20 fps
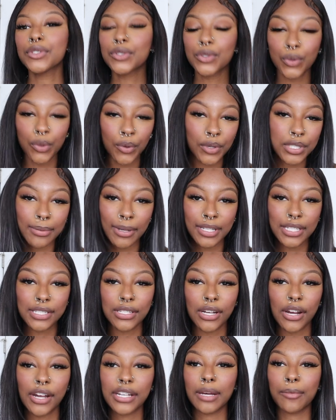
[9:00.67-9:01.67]
school is about to
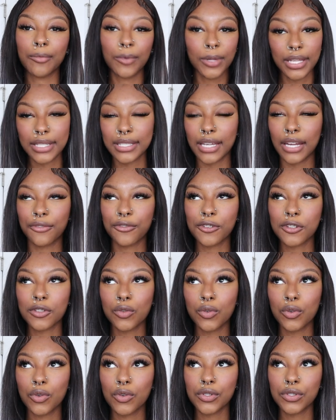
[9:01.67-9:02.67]
start and I'm really excited for
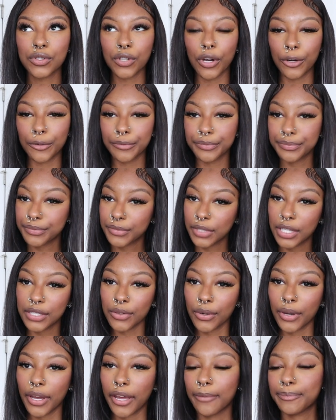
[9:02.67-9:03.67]
school, so it's
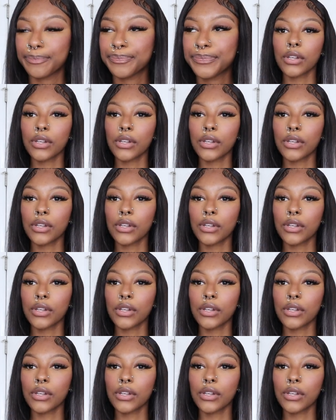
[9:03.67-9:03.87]
okay.